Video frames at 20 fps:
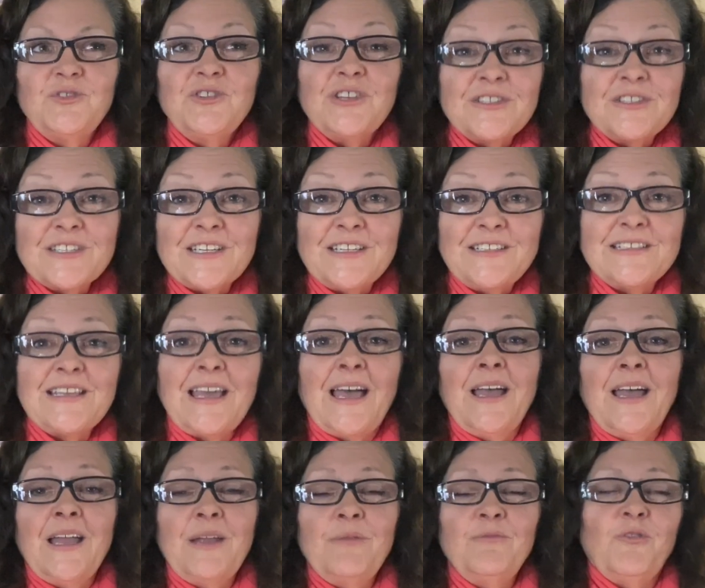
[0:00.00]
just in
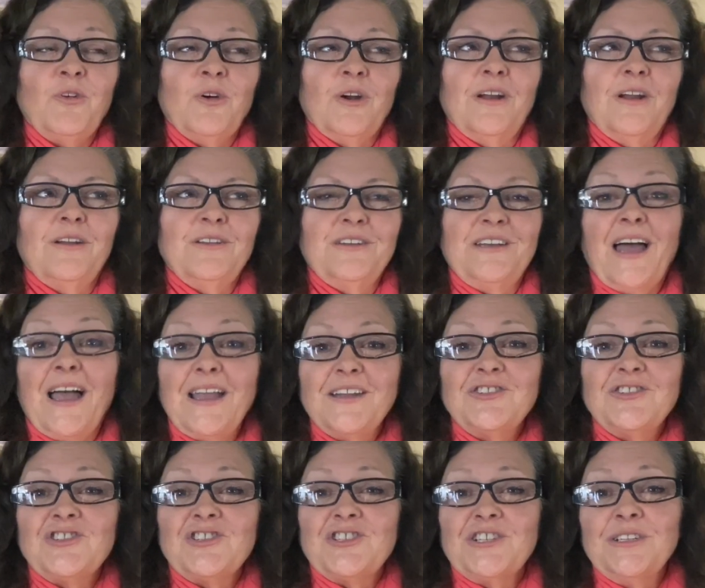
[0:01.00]
time for a
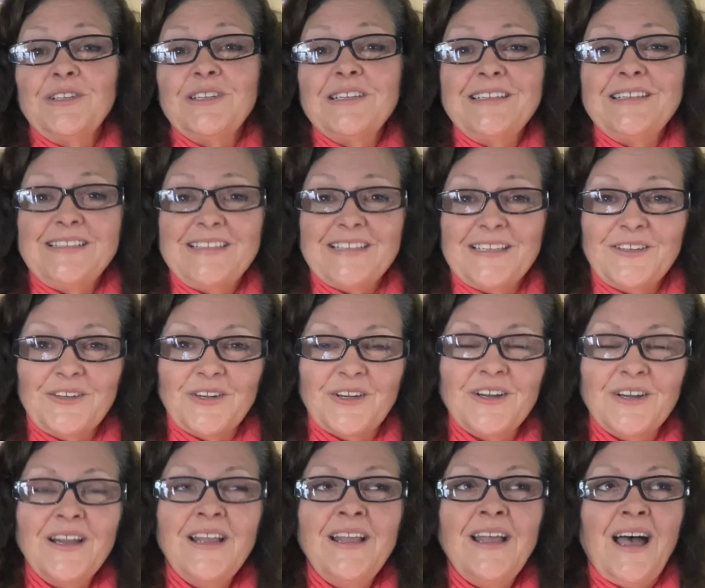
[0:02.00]
nice chili dinner.